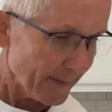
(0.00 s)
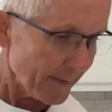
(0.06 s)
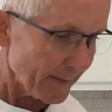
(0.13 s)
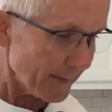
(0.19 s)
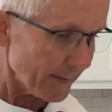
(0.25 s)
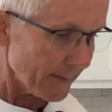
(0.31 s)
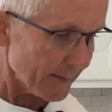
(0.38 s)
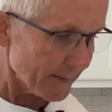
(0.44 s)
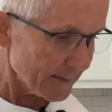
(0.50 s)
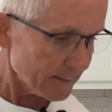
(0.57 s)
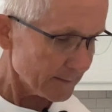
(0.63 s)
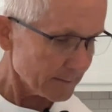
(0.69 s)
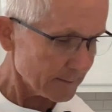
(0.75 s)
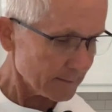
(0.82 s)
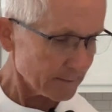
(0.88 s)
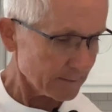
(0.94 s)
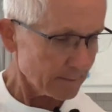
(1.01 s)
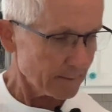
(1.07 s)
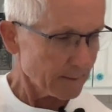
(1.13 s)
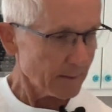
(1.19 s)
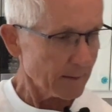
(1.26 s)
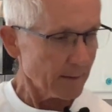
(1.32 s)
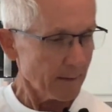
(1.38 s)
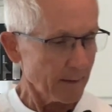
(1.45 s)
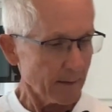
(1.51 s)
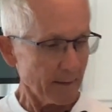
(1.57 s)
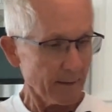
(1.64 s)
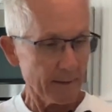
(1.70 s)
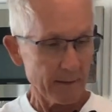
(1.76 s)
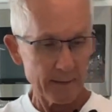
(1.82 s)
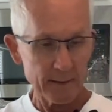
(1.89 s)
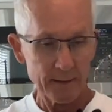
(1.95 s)
And,
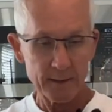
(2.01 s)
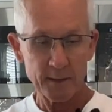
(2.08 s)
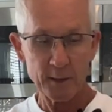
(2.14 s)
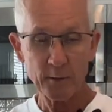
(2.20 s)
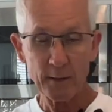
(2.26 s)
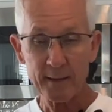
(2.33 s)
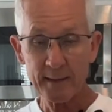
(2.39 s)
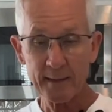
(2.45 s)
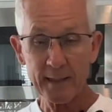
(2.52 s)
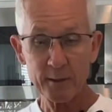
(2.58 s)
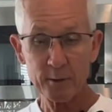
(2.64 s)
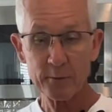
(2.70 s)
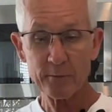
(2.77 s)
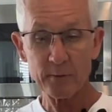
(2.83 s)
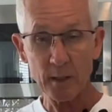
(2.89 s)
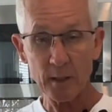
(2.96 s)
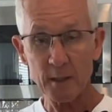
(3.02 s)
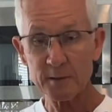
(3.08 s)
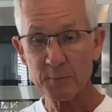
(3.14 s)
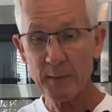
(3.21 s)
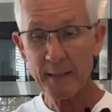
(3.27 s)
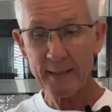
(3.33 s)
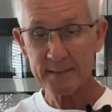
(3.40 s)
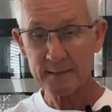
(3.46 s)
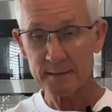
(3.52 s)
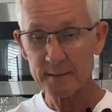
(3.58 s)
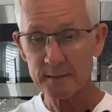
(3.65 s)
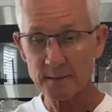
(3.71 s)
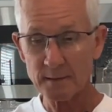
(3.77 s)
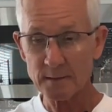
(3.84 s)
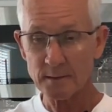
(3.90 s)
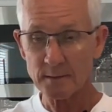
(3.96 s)
you know, I cook with a lot of spices.
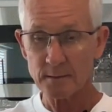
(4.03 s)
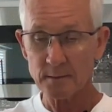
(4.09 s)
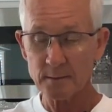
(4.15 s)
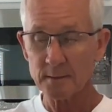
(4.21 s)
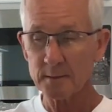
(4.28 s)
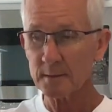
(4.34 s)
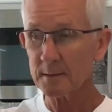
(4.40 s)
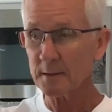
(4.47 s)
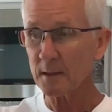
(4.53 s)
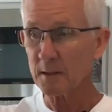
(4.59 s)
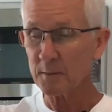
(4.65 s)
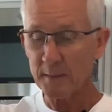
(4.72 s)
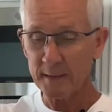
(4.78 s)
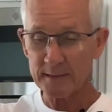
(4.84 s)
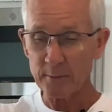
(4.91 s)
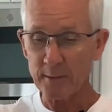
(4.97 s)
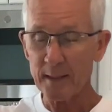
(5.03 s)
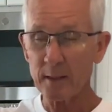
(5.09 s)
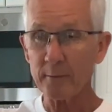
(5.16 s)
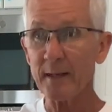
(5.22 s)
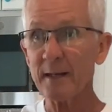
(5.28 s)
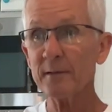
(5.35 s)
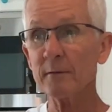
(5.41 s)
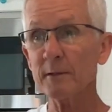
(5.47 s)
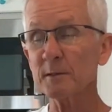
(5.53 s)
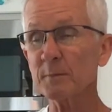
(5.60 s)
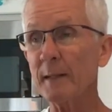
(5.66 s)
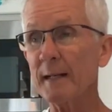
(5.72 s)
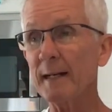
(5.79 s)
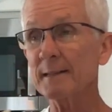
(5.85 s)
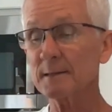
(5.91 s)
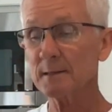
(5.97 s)
Y'all may say, well, I don't have all these
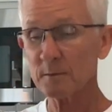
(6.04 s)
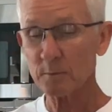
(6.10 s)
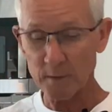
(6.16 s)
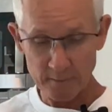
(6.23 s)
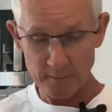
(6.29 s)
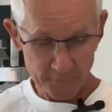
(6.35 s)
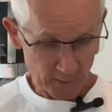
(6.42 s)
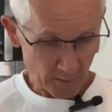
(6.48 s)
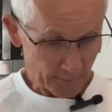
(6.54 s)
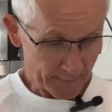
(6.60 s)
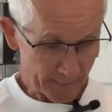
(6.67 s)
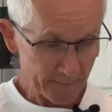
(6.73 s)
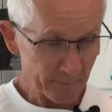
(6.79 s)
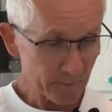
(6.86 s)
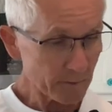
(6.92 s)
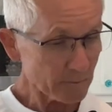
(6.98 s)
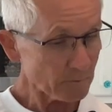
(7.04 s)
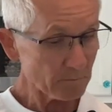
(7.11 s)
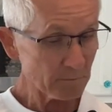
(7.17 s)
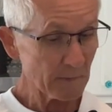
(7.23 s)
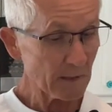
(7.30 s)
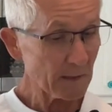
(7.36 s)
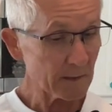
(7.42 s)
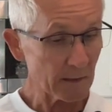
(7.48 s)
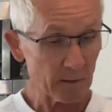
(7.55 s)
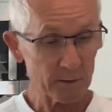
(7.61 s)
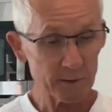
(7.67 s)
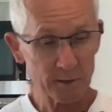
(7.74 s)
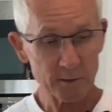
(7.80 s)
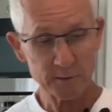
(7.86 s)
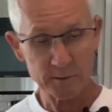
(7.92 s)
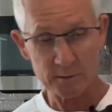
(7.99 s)
spices. Well, if you don't have them, don't
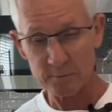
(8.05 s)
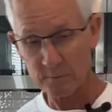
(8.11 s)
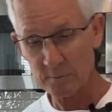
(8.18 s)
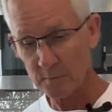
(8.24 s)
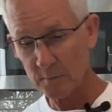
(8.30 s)
use them.